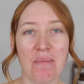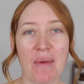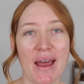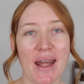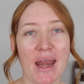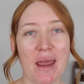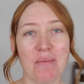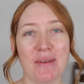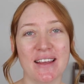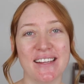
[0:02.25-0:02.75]
my
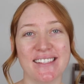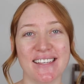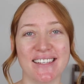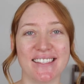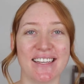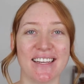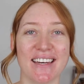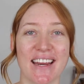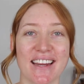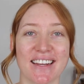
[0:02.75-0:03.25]
name is
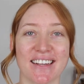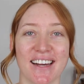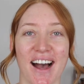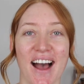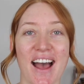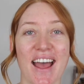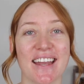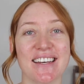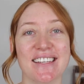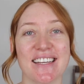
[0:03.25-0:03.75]
Tanika
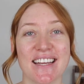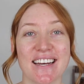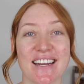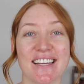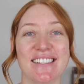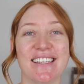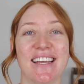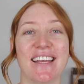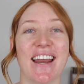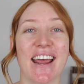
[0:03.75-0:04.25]
and in
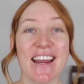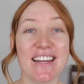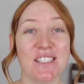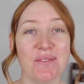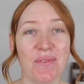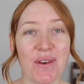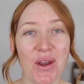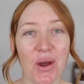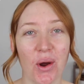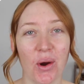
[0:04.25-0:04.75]
today's
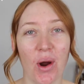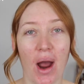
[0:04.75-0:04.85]
video